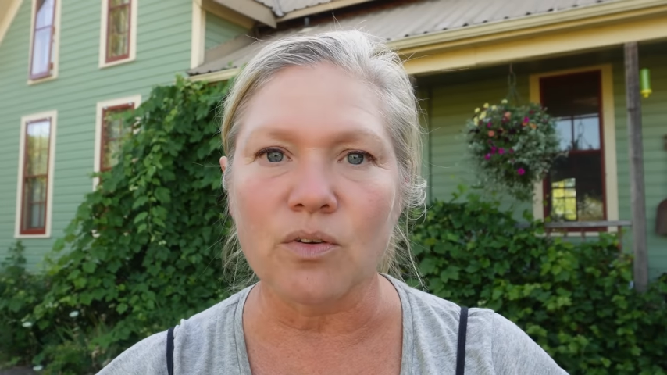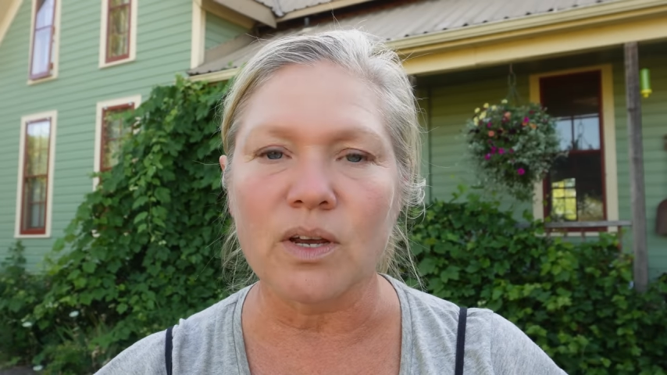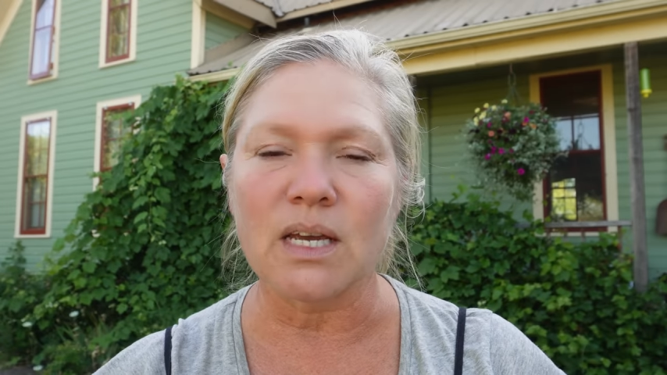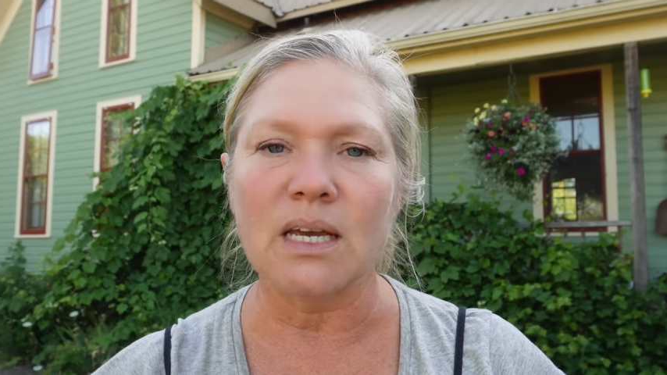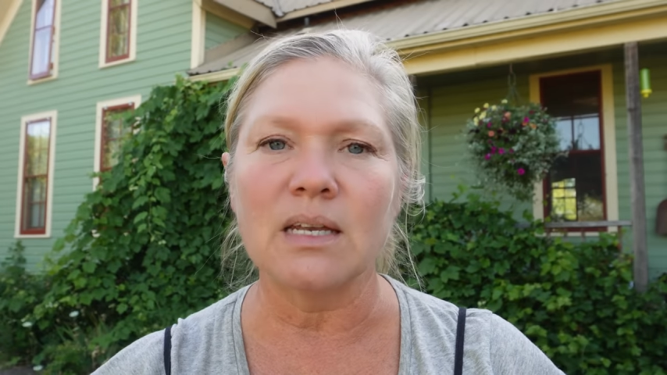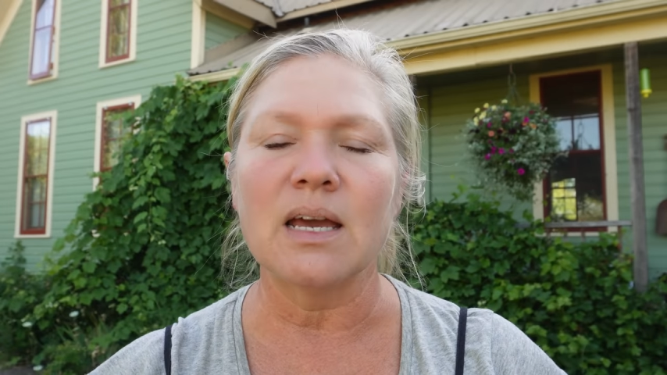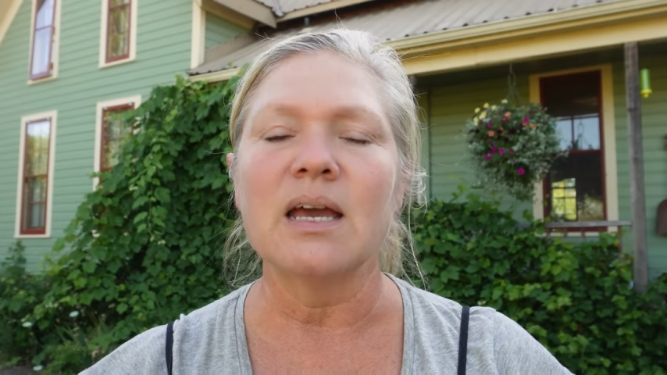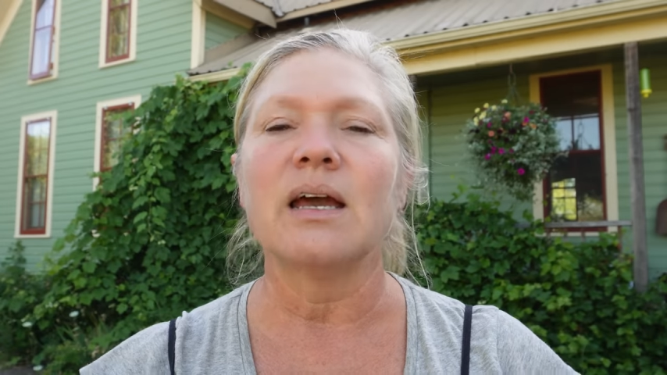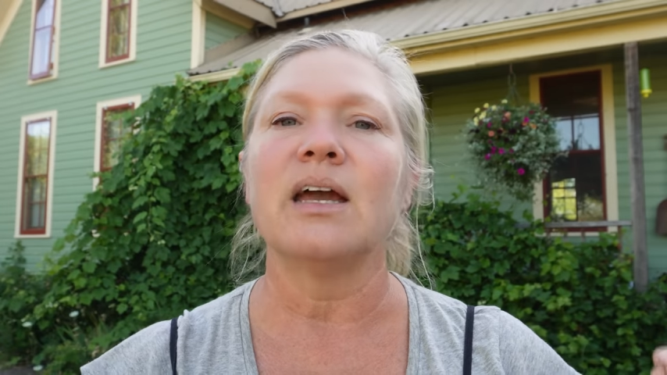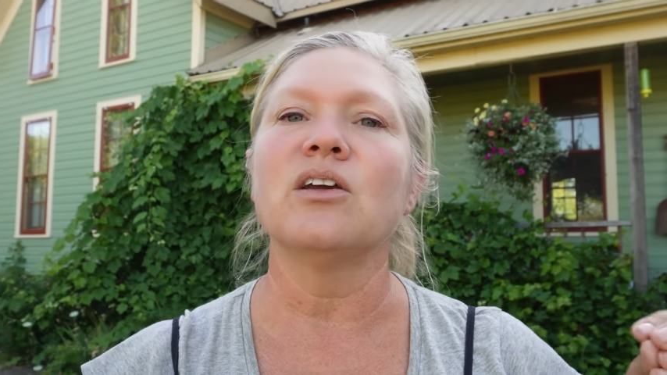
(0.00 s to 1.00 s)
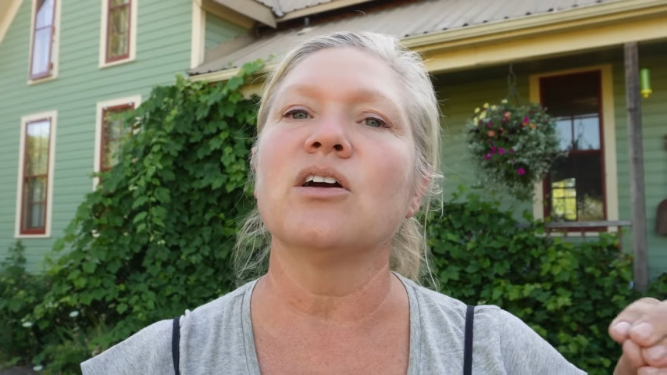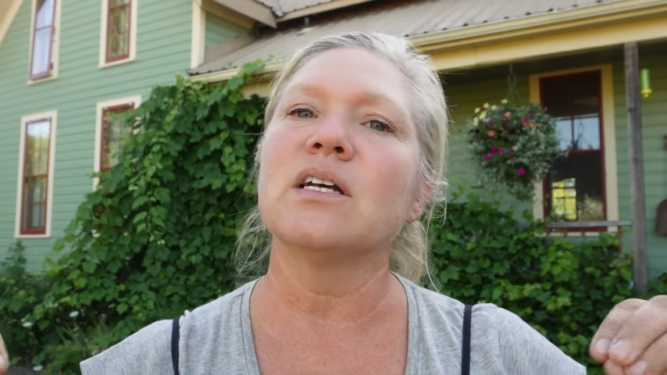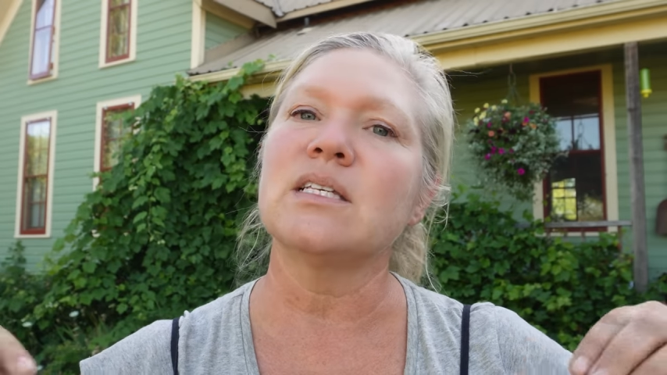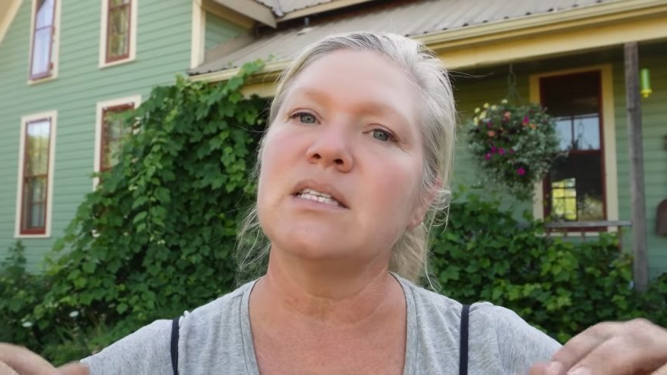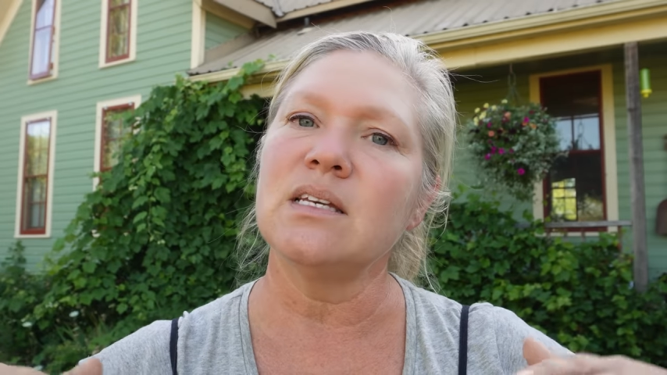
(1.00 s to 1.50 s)
green and you're
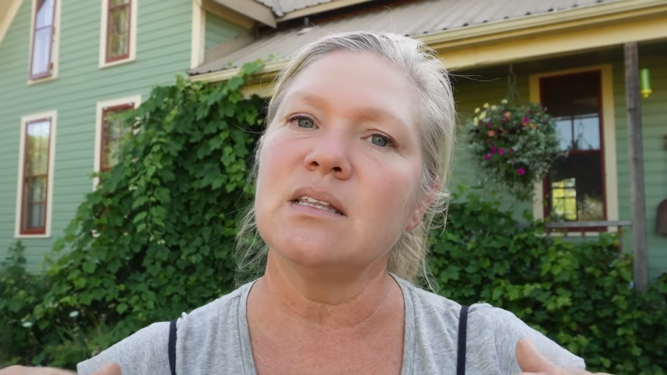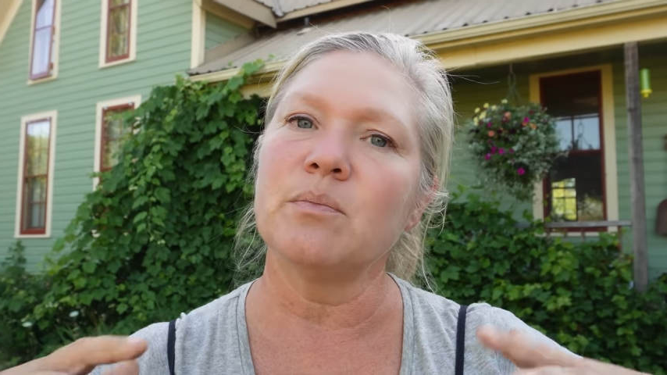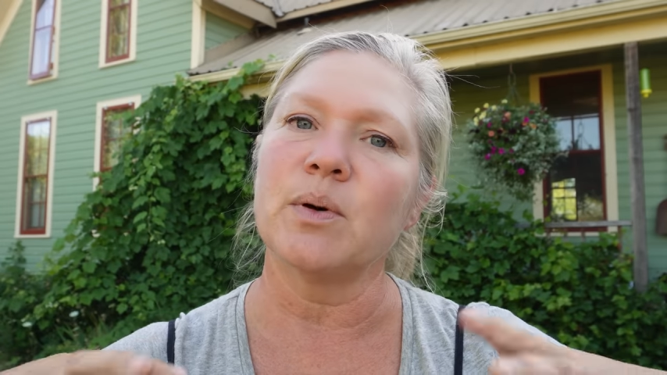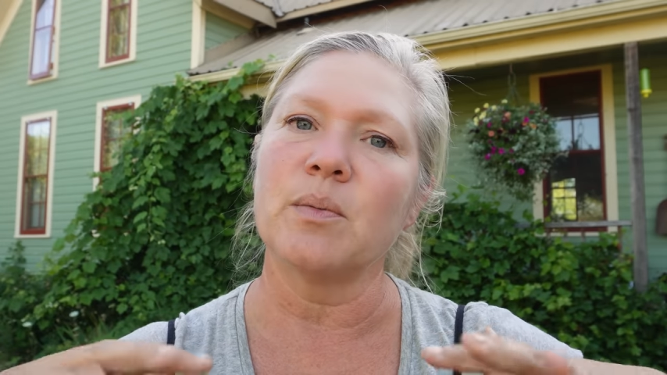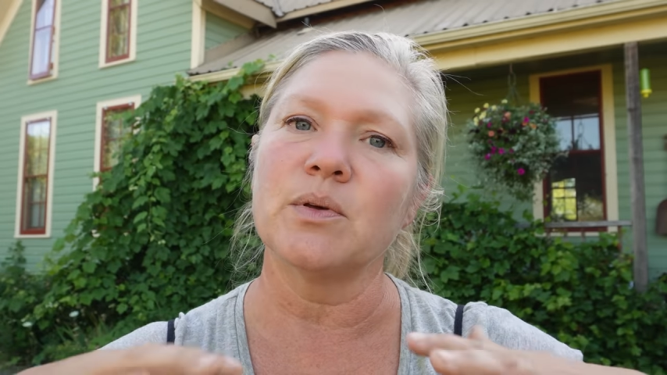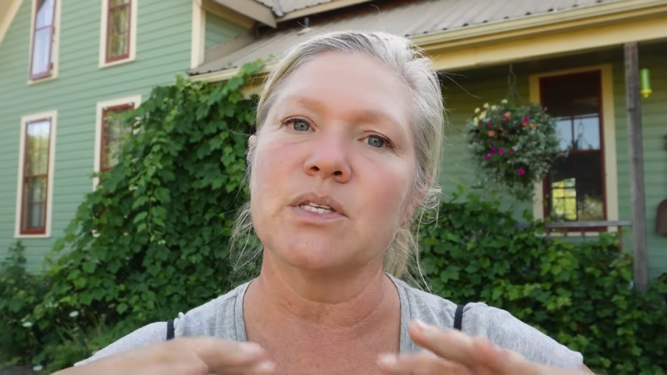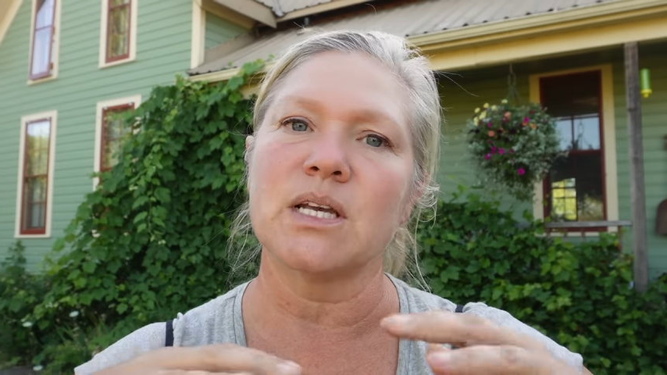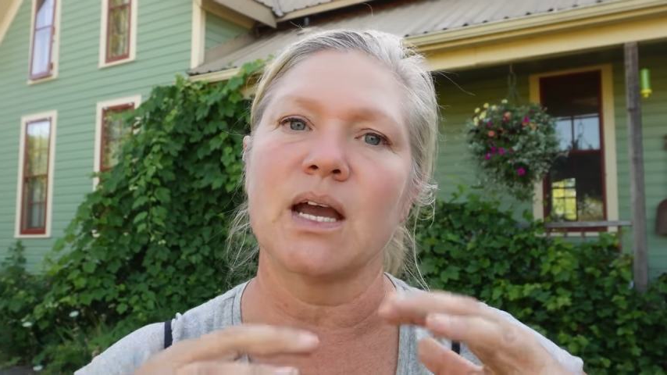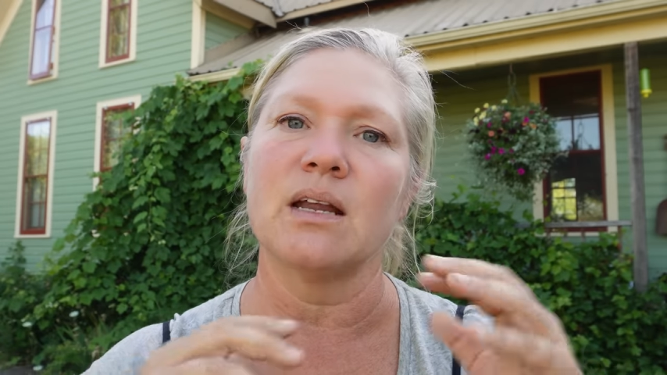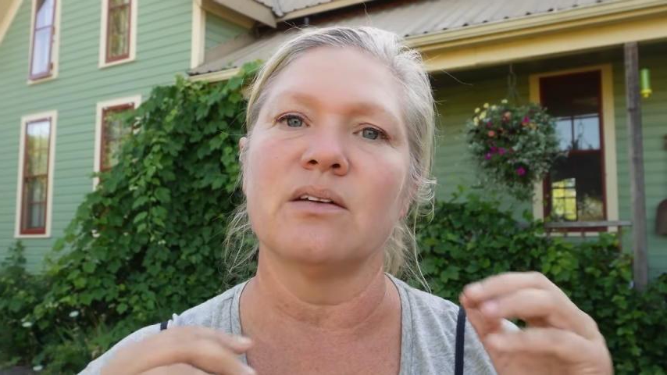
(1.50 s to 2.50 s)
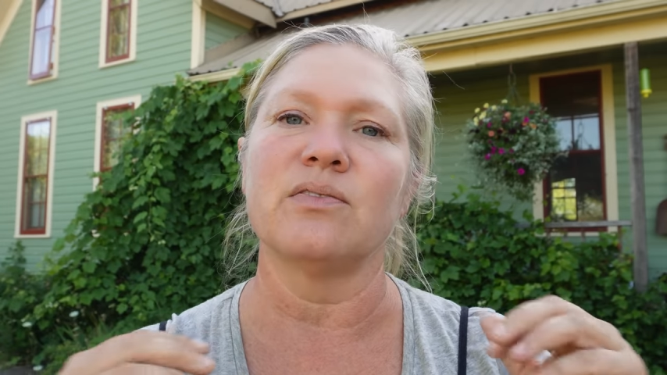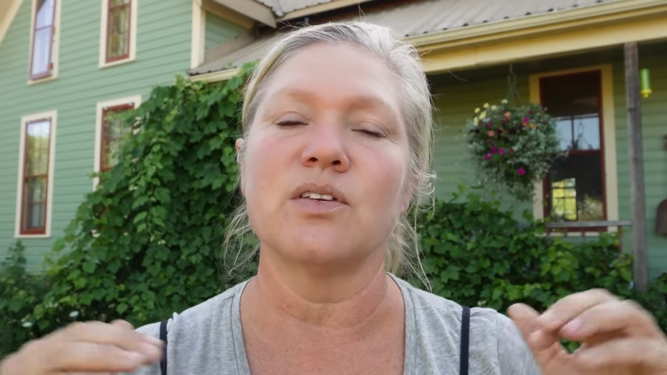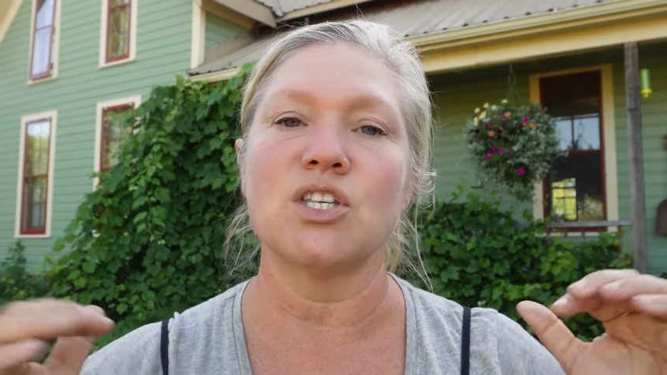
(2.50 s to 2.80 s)
gonna see the bubbles kind of